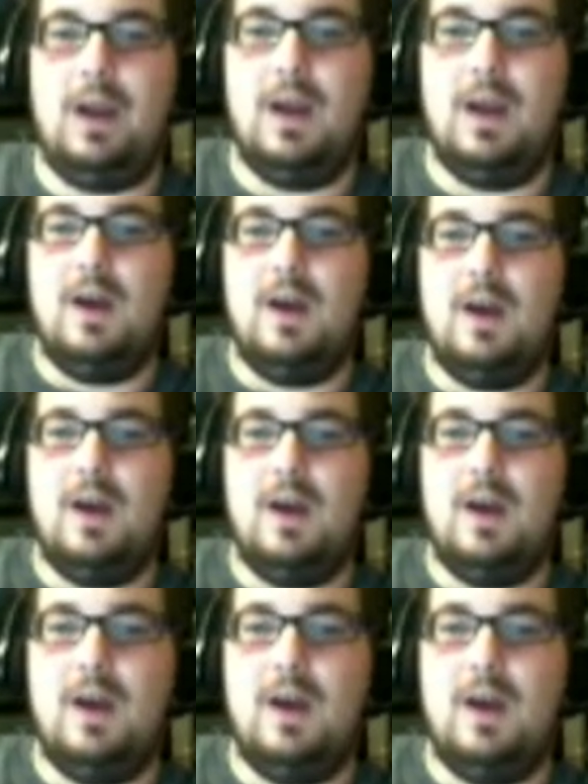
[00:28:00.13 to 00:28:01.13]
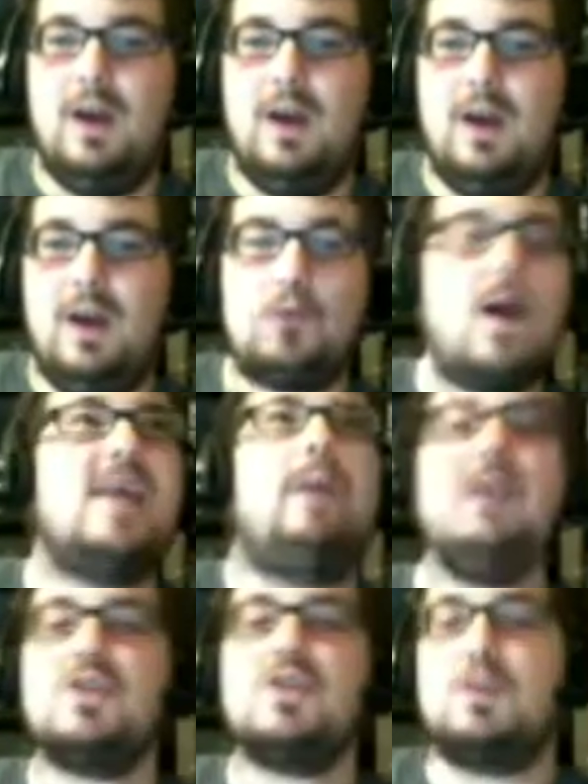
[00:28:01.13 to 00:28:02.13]
For Christ's sake,
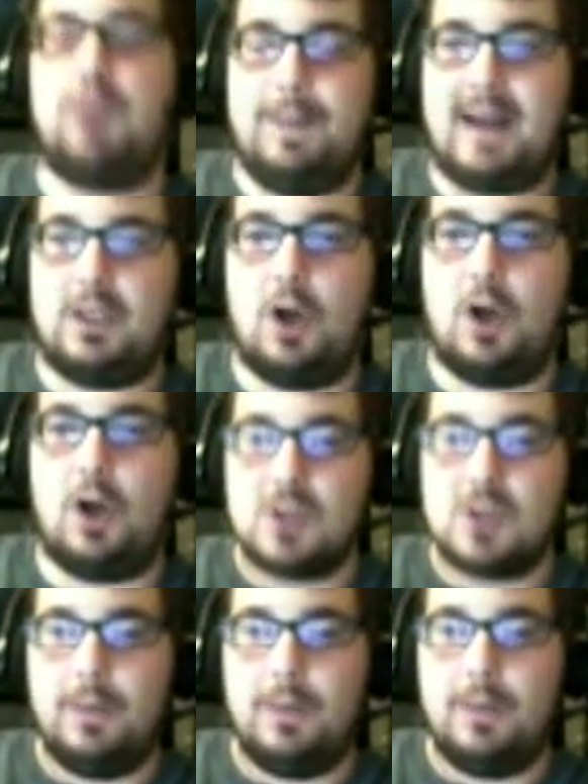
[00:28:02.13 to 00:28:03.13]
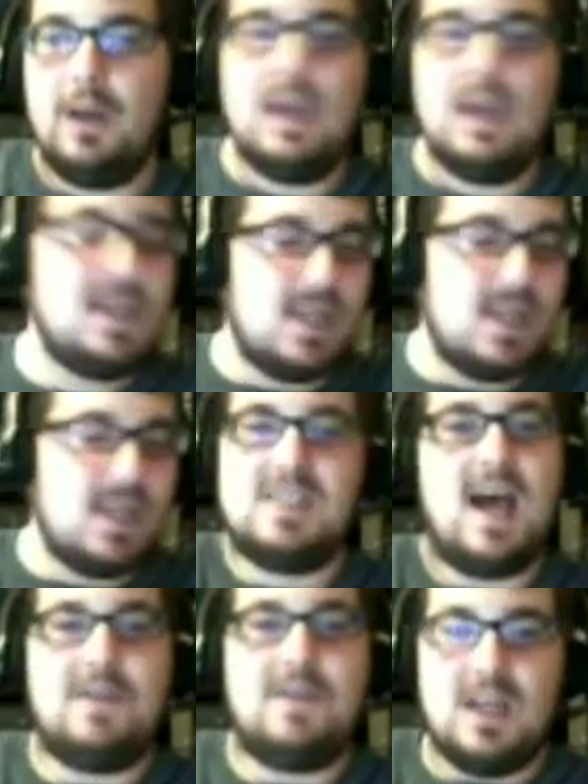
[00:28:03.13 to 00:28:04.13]
please just bring back the curb stomp. He does
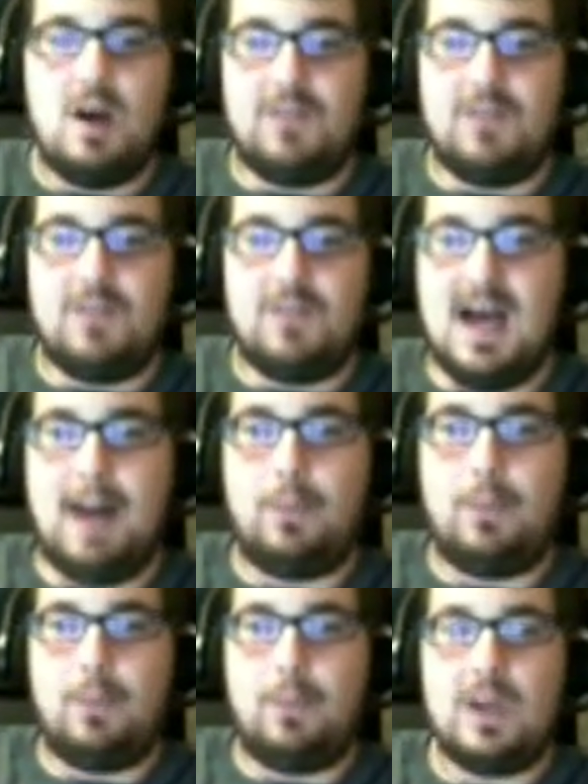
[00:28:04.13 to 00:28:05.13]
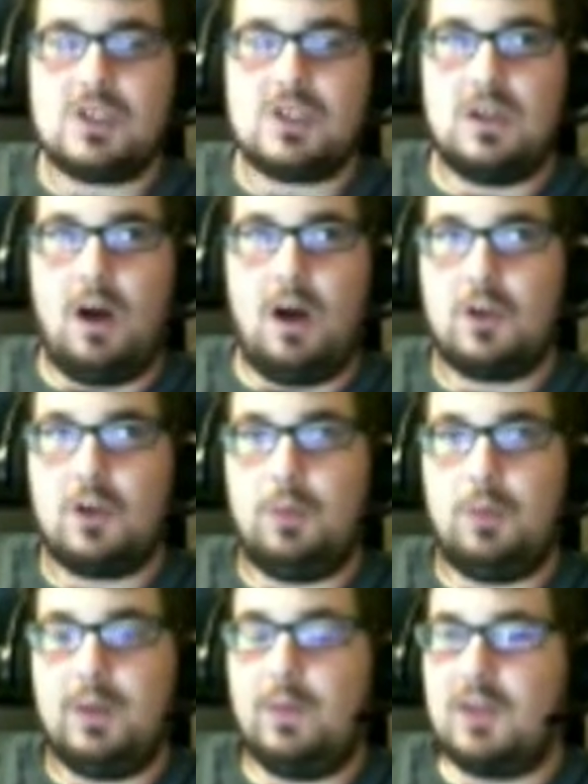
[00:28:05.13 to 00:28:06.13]
the diving knee off the top, which
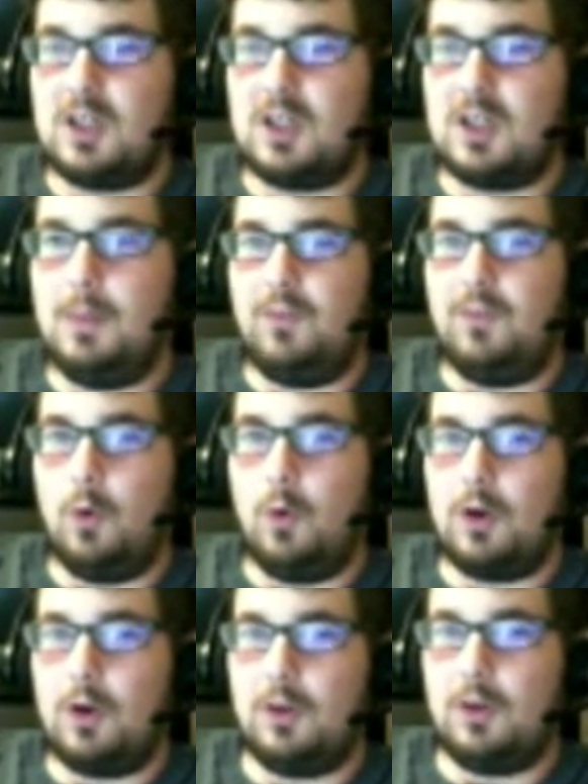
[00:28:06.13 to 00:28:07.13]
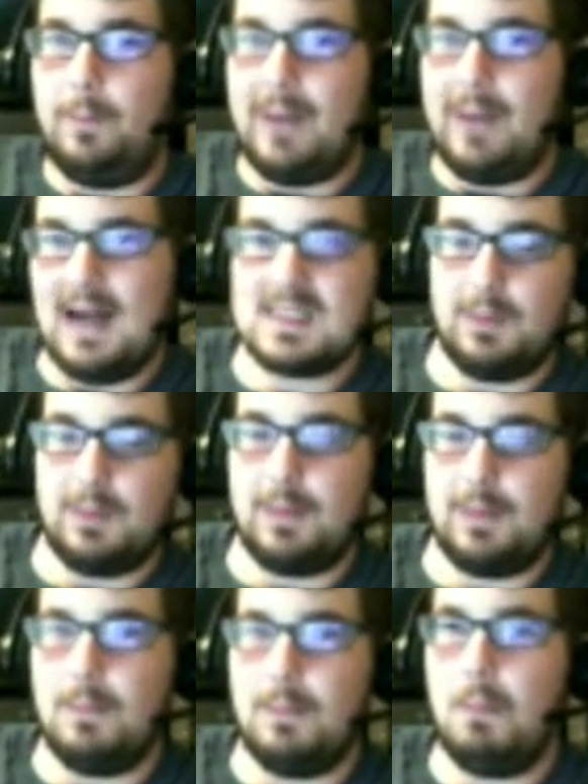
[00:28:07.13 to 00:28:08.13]
arguably we've talked about before could possibly
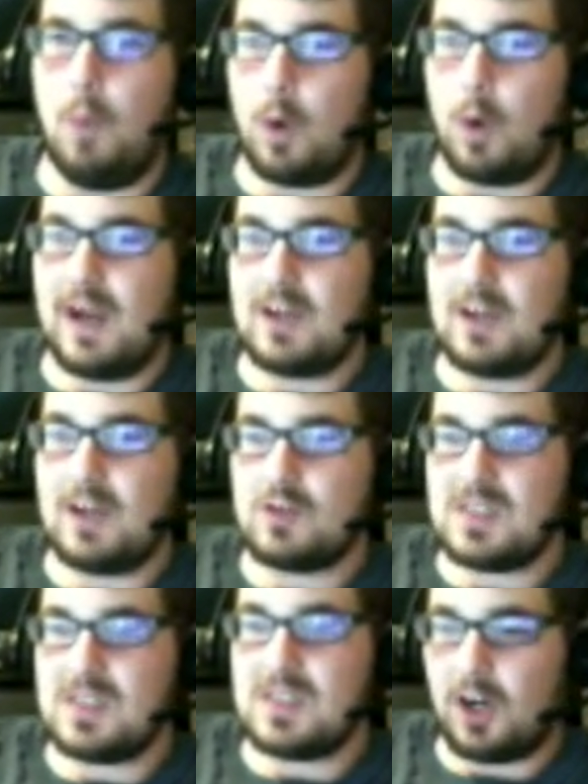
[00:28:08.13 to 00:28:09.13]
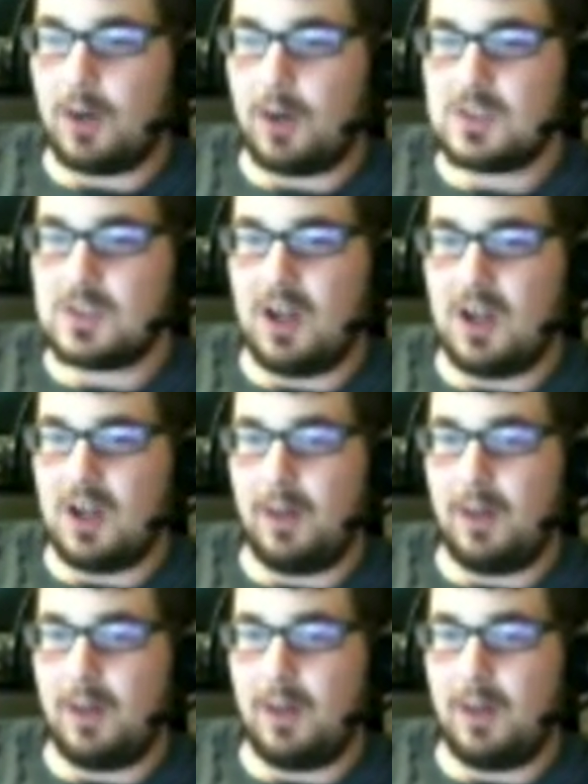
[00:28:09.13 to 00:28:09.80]
be more dangerous than the curb stomp.